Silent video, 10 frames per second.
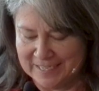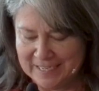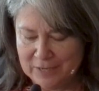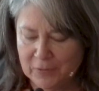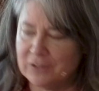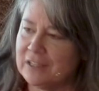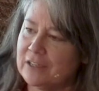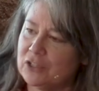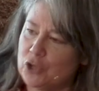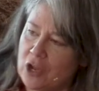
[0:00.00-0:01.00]
And it felt a
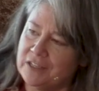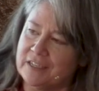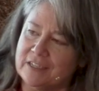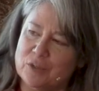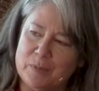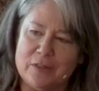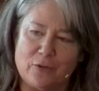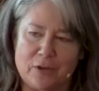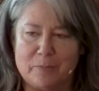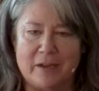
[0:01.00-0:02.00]
little daunting to be there in